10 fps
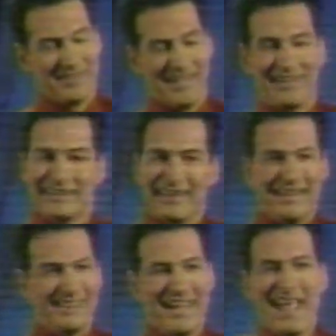They
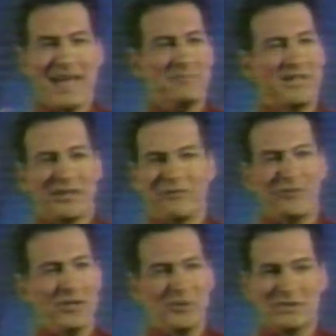had me
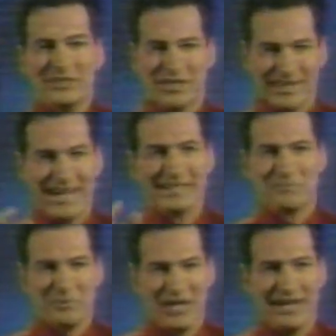confused until they
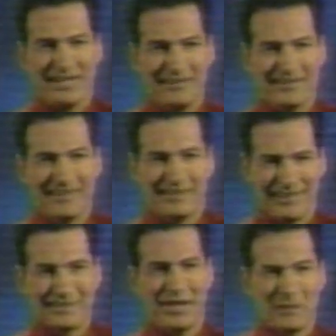explained
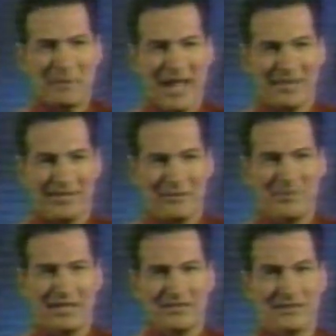that telepathia
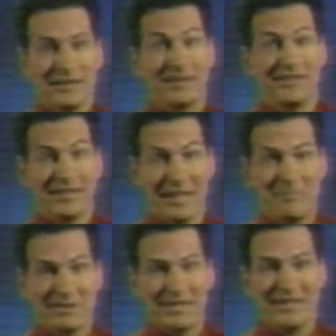means
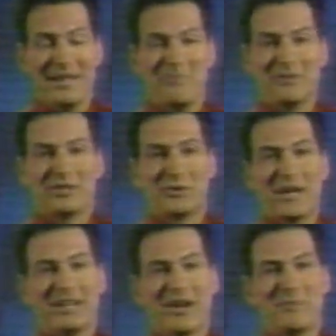telepathy. But the
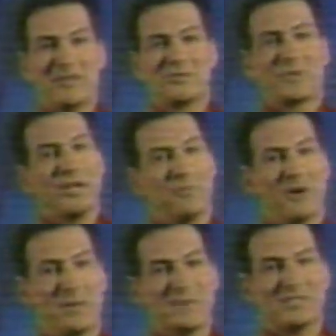Greek hermit's real
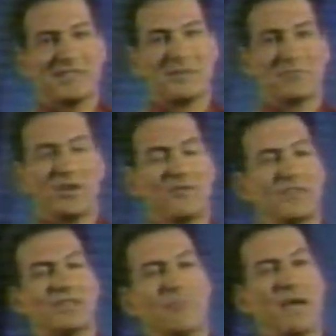purpose is to prove
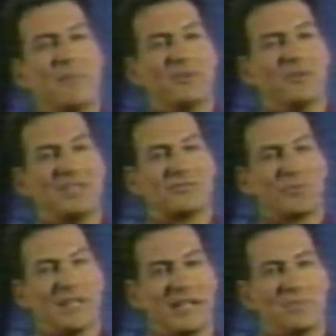that the baboon is
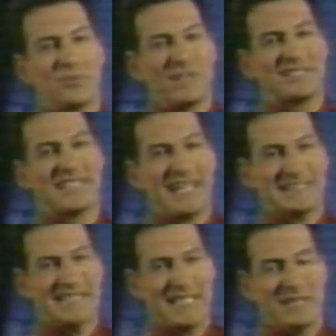really Prince
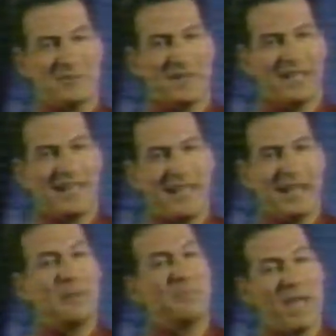Kasim
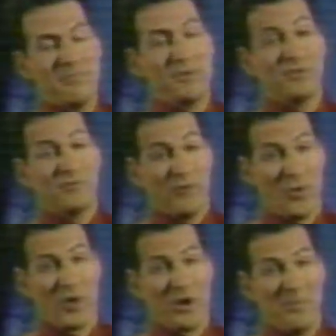in baboon
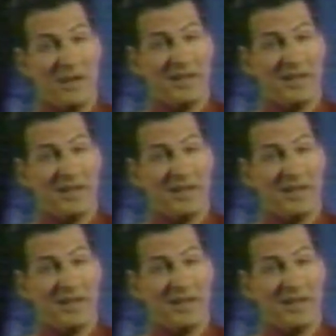form.